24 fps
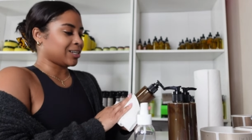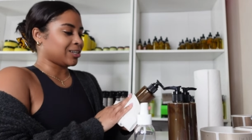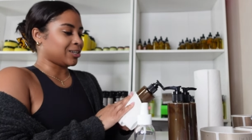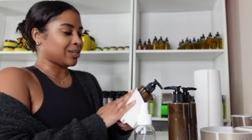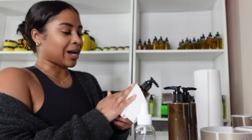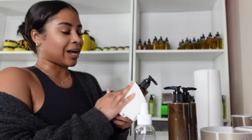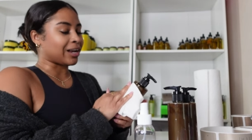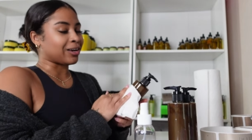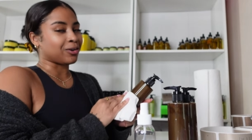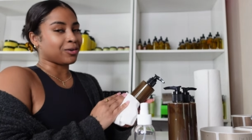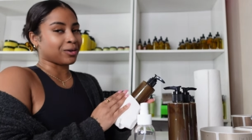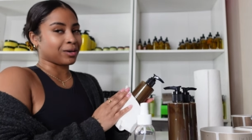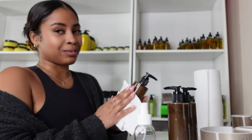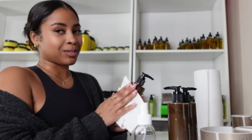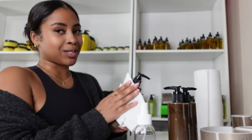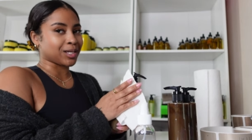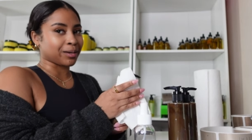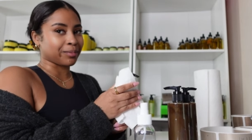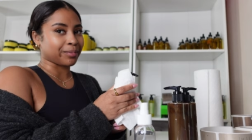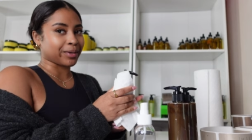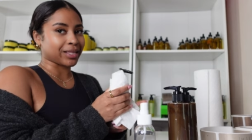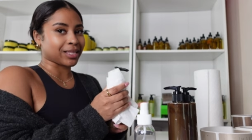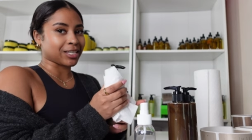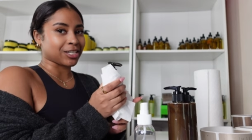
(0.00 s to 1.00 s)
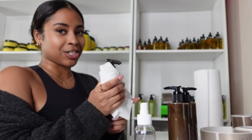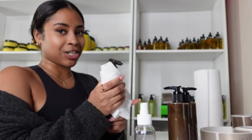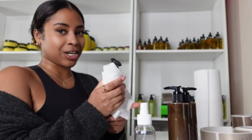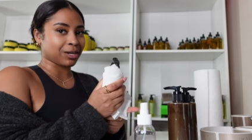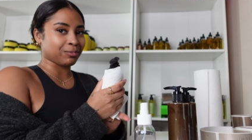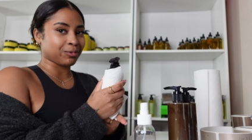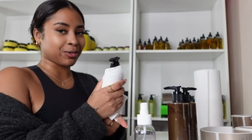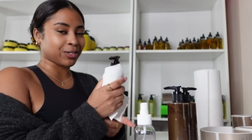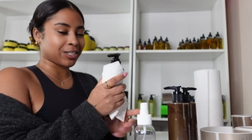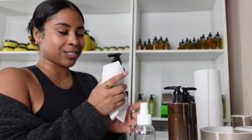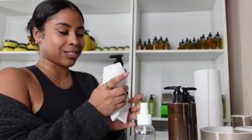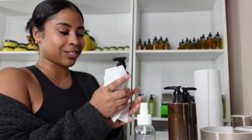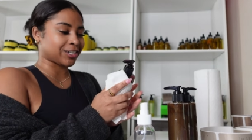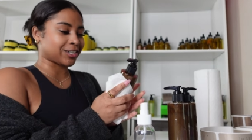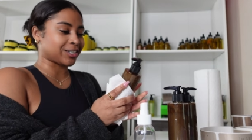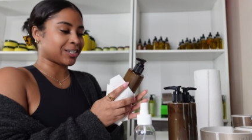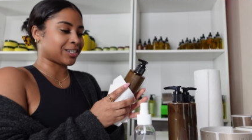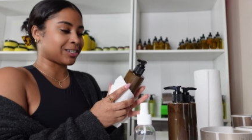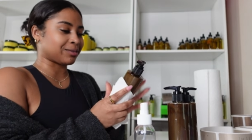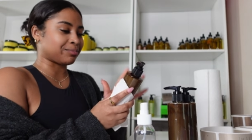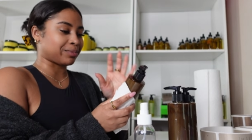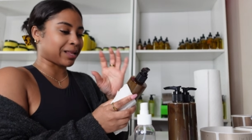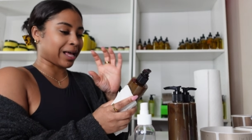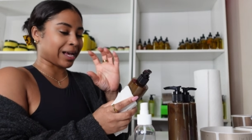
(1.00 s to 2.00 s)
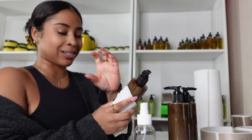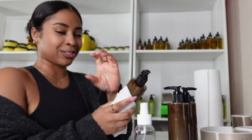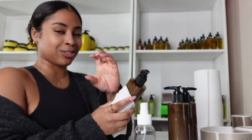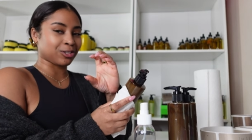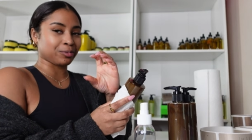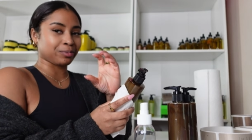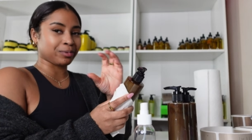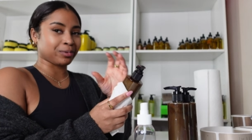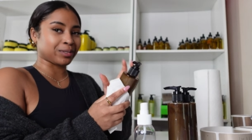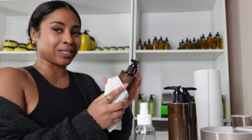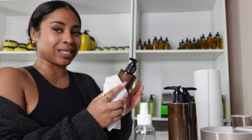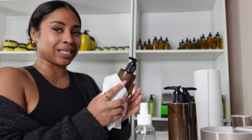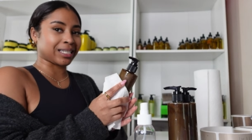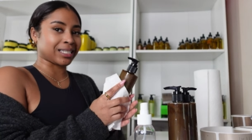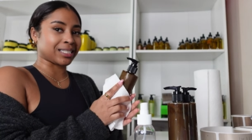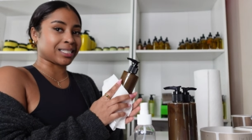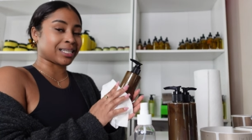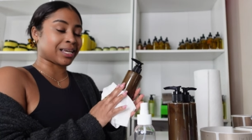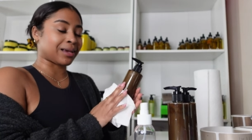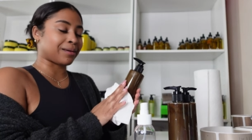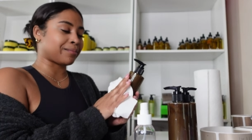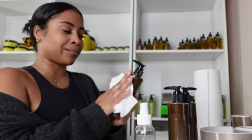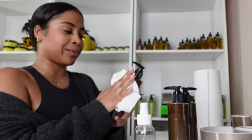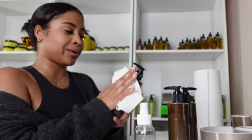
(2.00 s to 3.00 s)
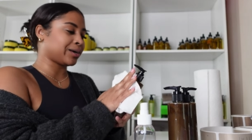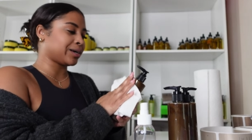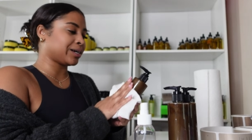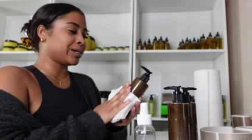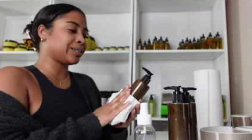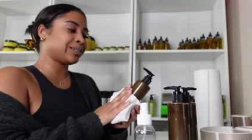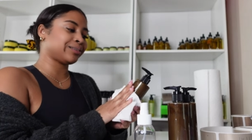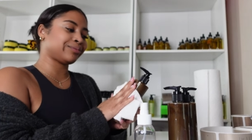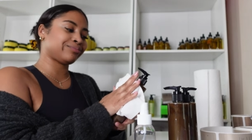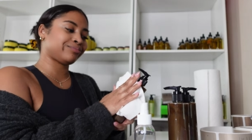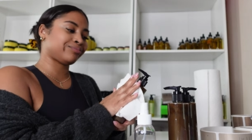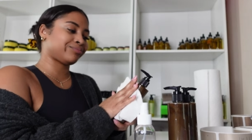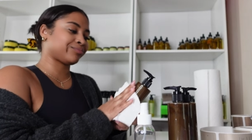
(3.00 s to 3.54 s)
y'all know what I'm talking about. The Shea Moisture black soap, it was like the skin bar.